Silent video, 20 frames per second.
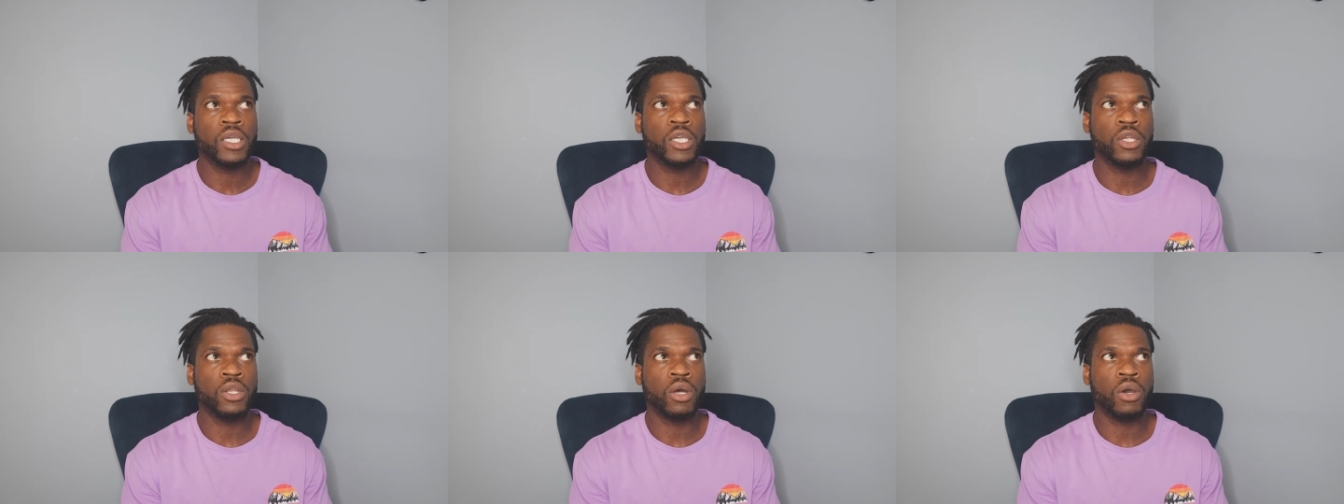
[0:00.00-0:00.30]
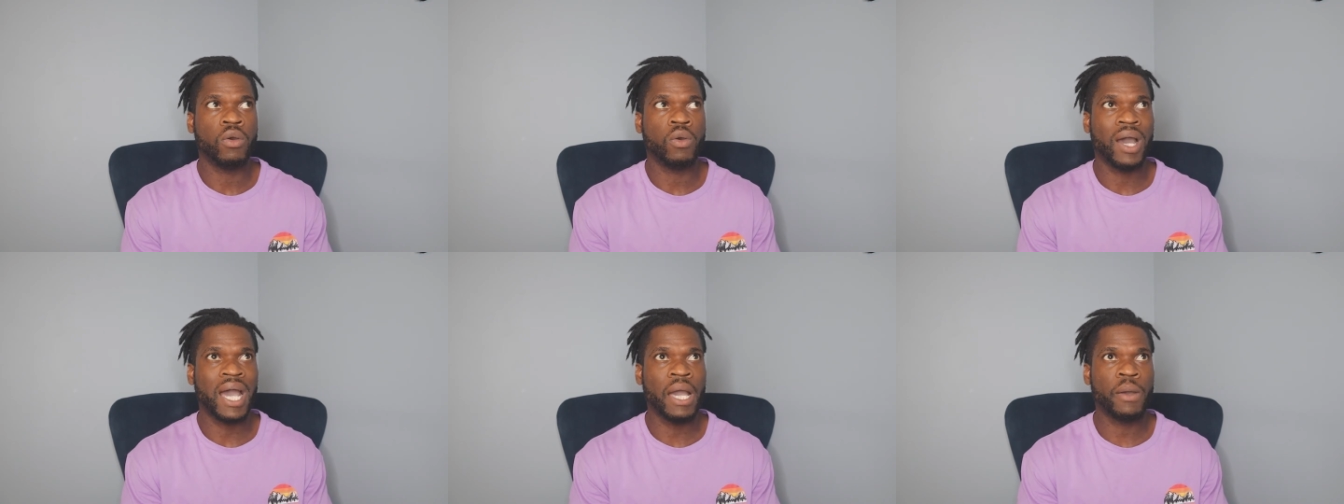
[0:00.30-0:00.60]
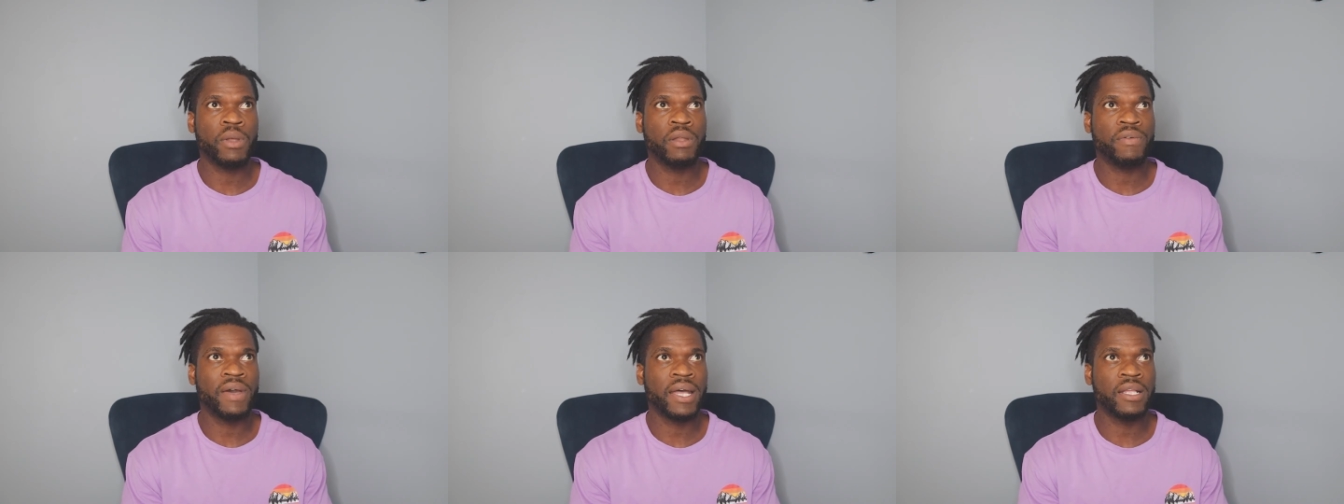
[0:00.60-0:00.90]
you know,
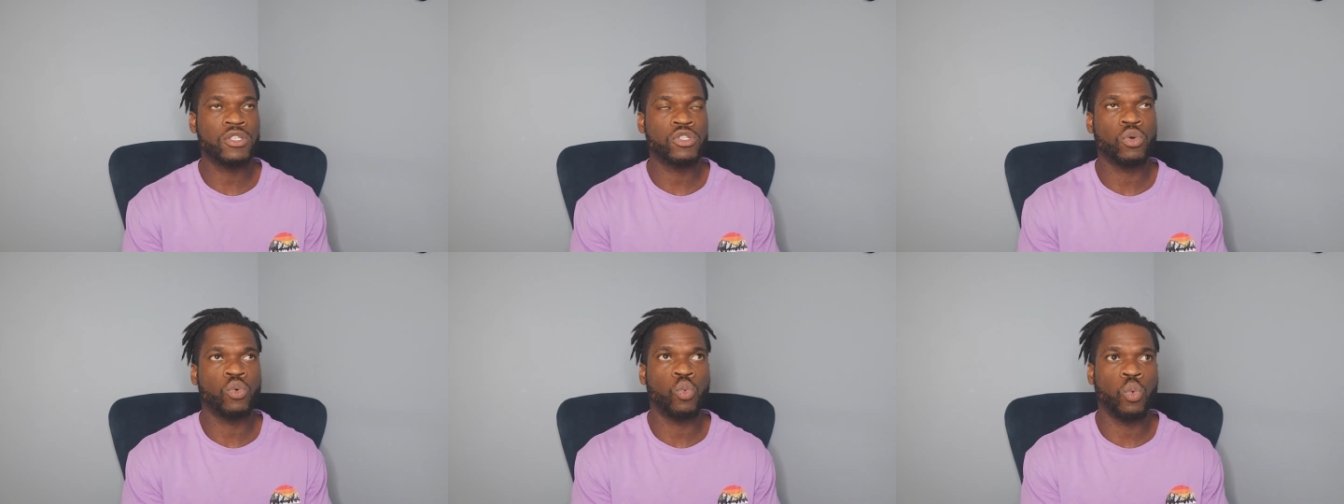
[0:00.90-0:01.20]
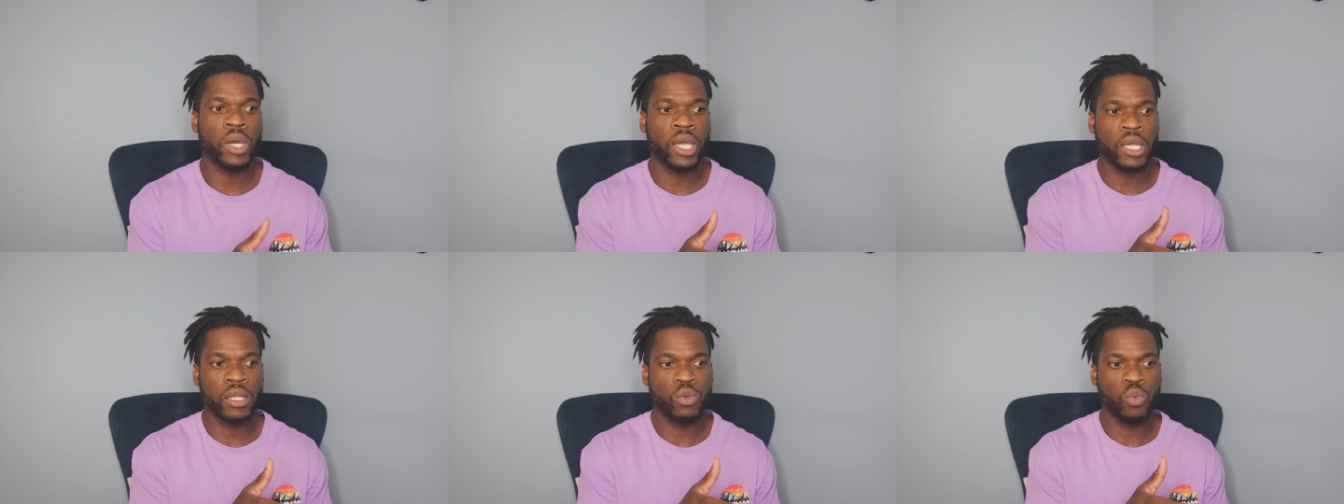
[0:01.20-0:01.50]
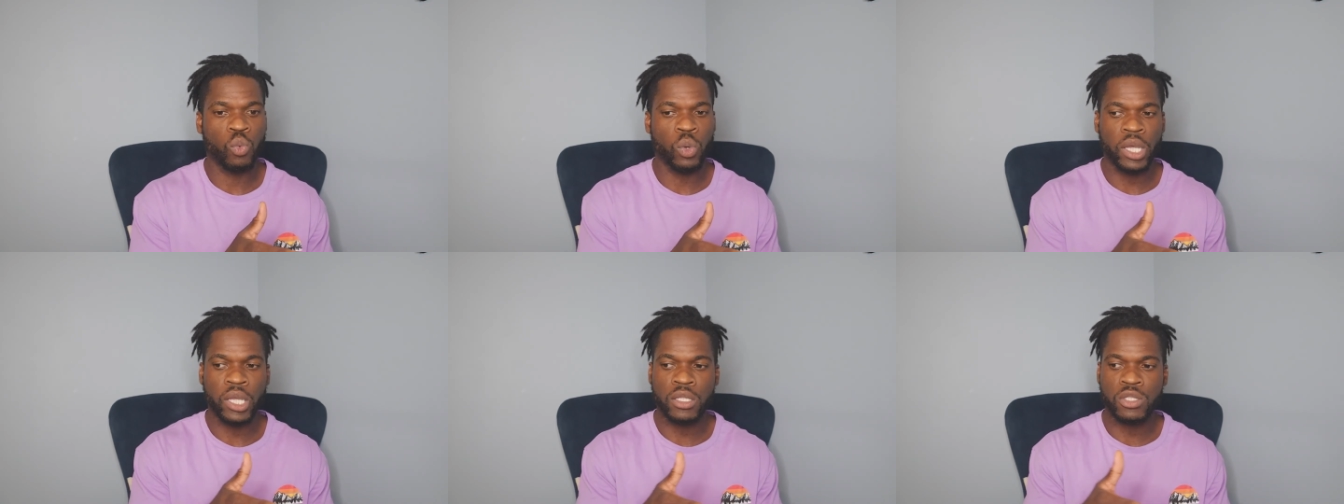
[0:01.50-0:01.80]
I would have had to
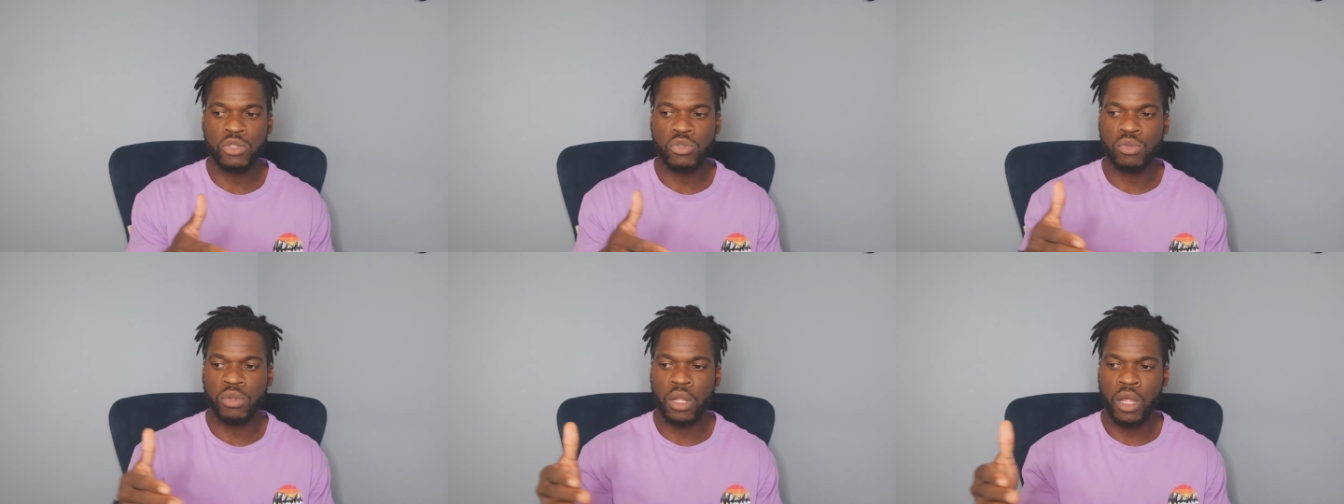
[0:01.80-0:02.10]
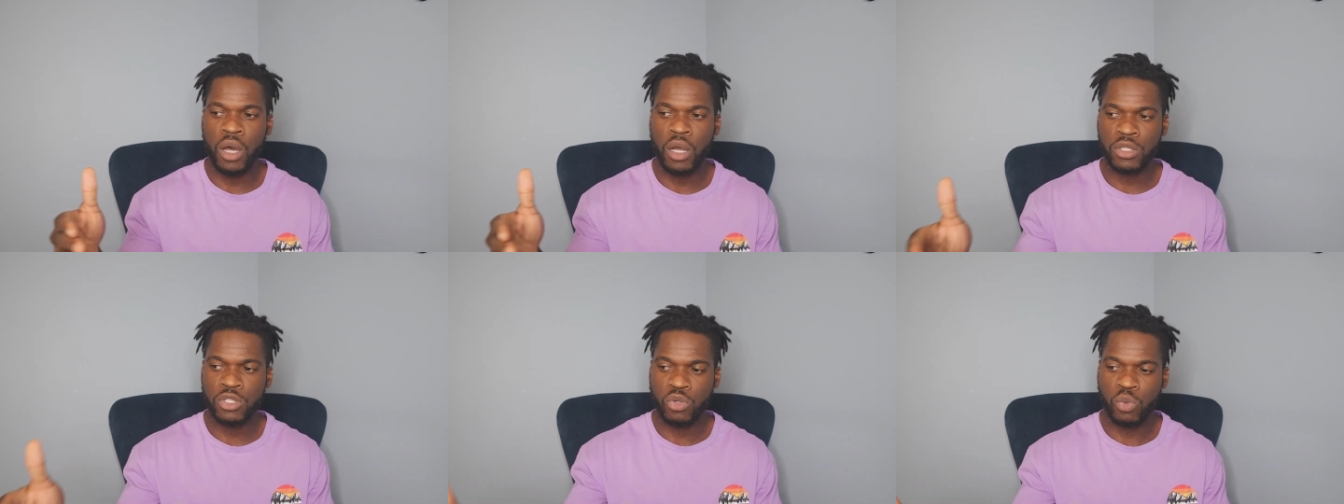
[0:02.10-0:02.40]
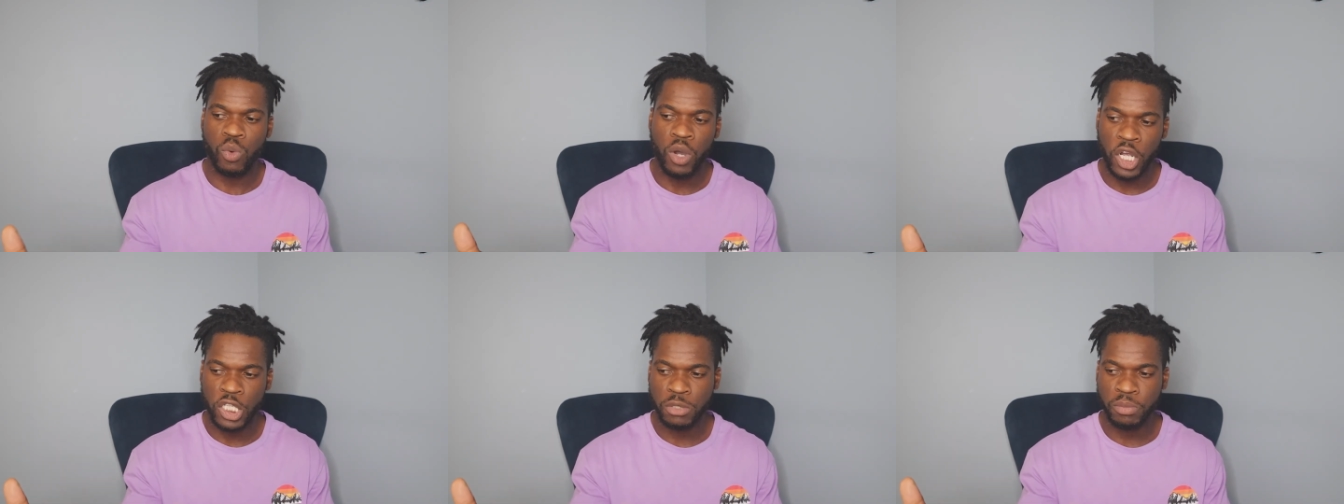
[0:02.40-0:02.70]
wait way too long
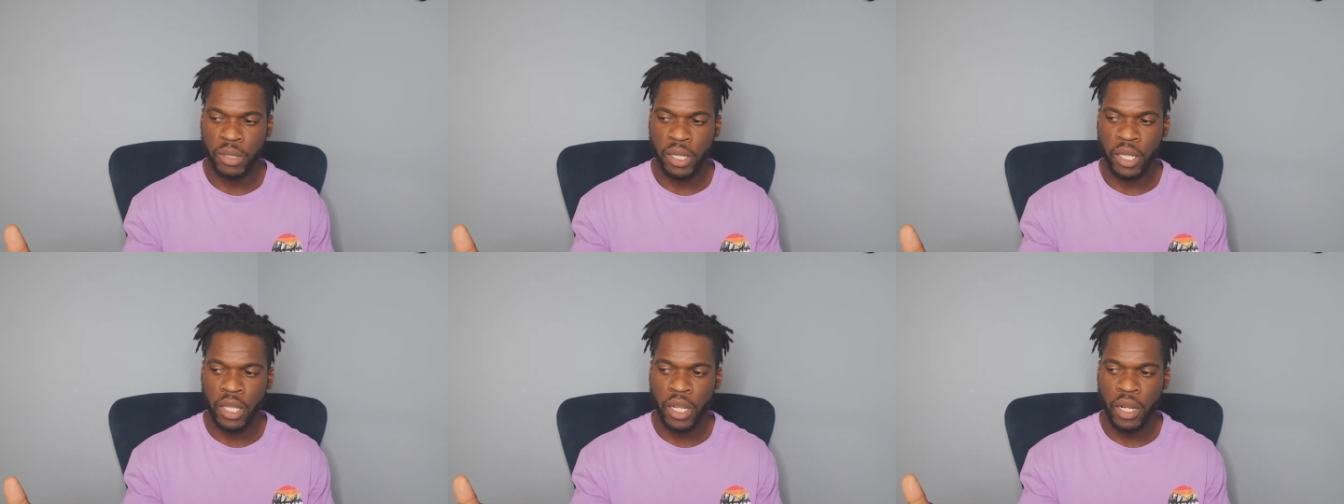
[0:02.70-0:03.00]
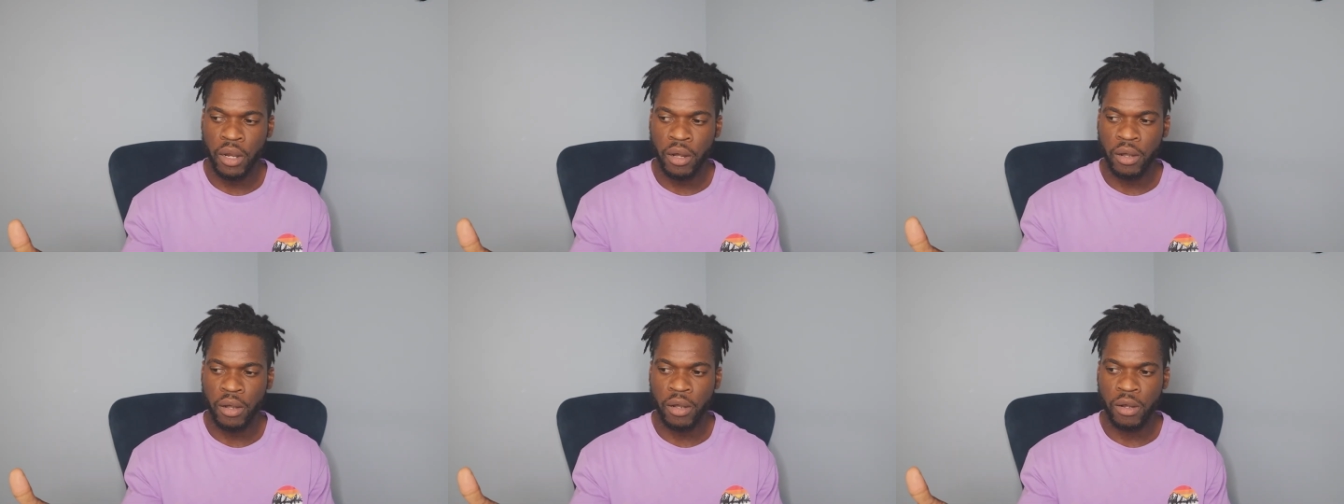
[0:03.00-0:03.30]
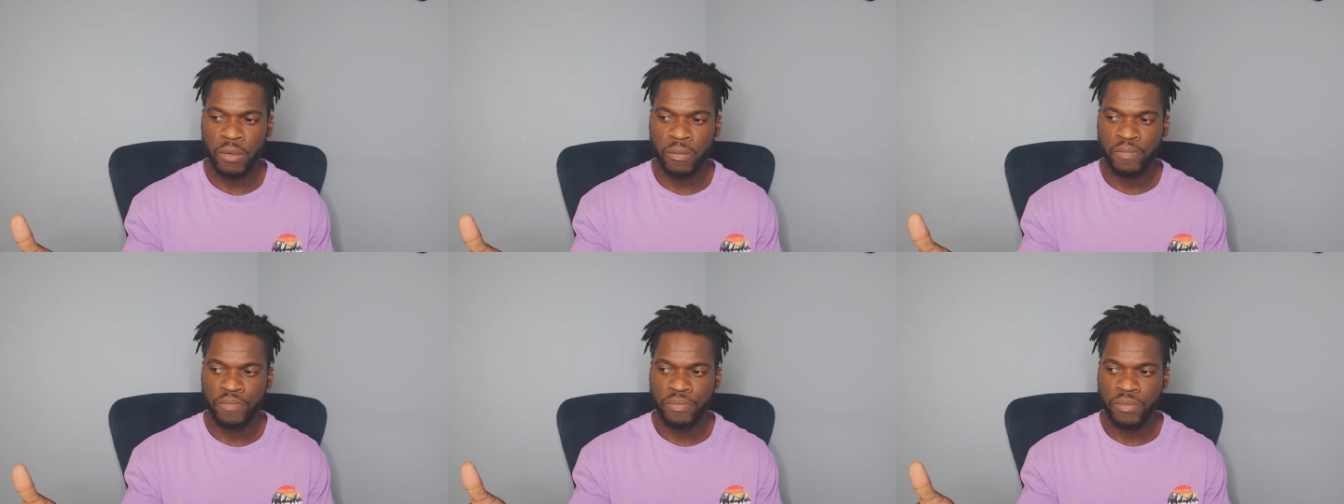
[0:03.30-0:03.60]
to wash my
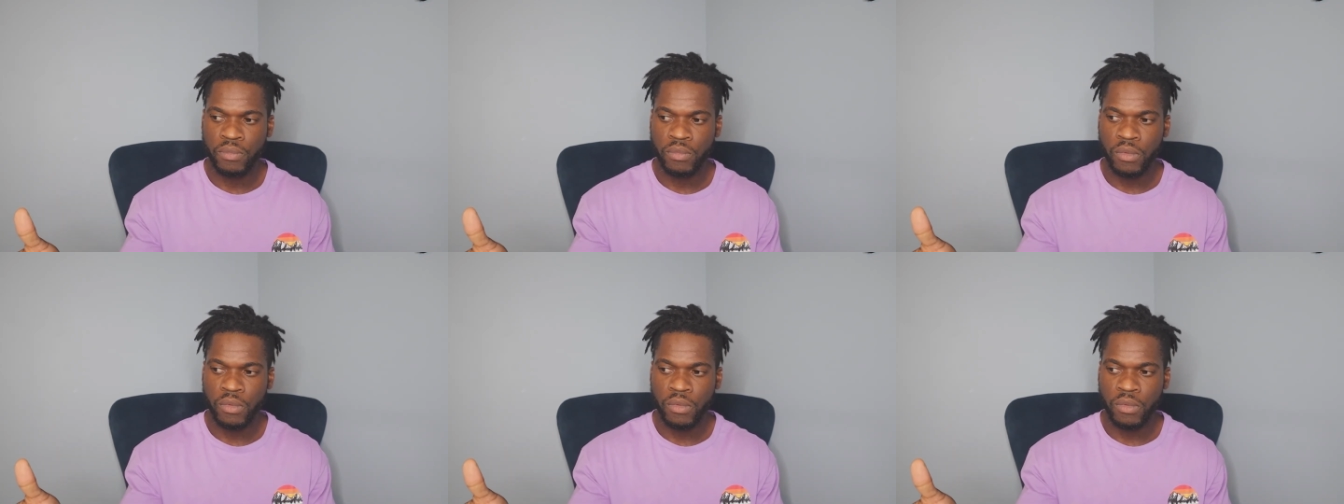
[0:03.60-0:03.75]
hair